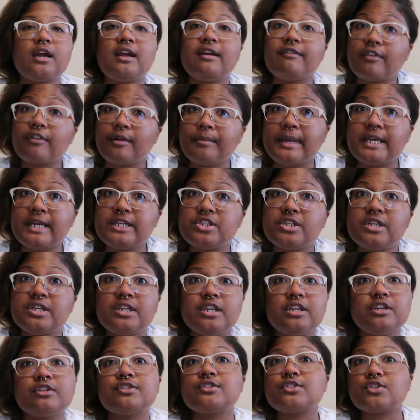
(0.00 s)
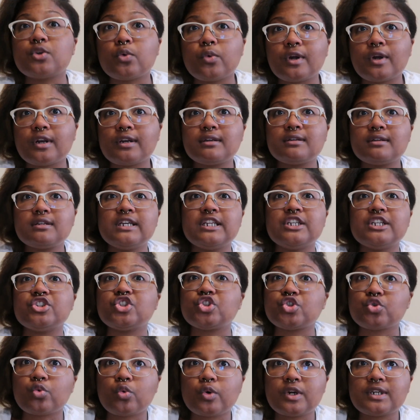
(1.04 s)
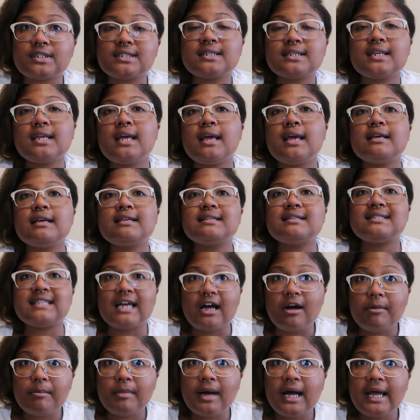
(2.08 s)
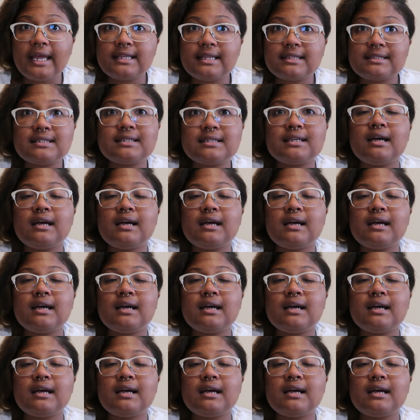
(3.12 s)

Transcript: information in a short soundbite,